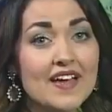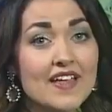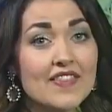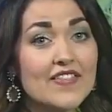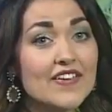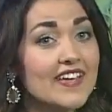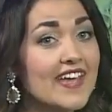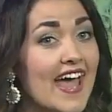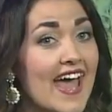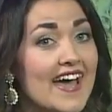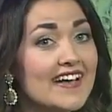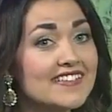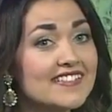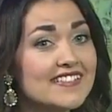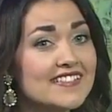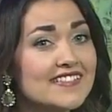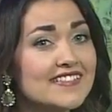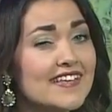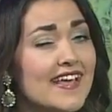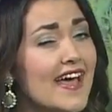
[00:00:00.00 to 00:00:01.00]
The
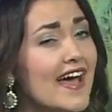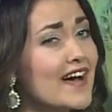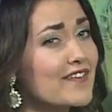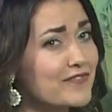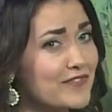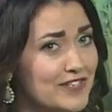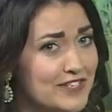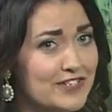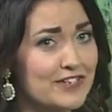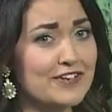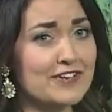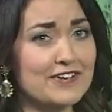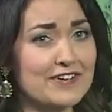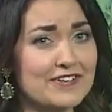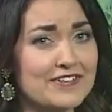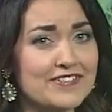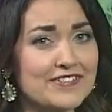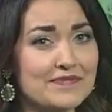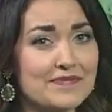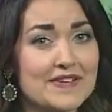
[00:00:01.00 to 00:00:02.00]
cats have
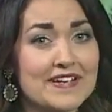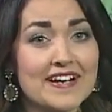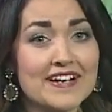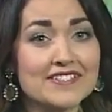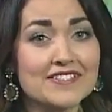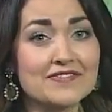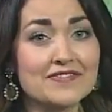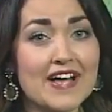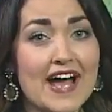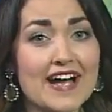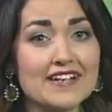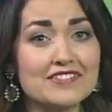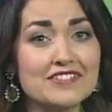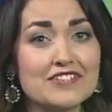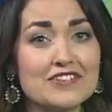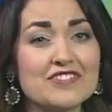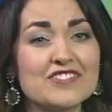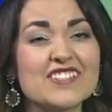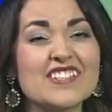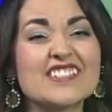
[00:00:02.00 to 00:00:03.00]
returned. Because of last
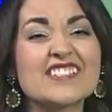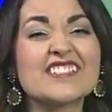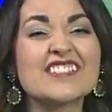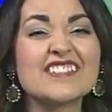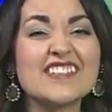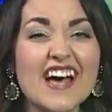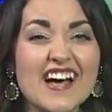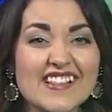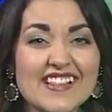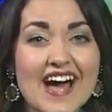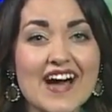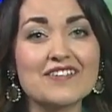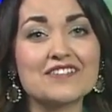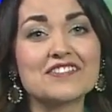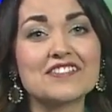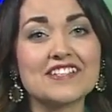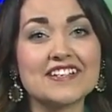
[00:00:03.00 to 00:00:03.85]
year's sellout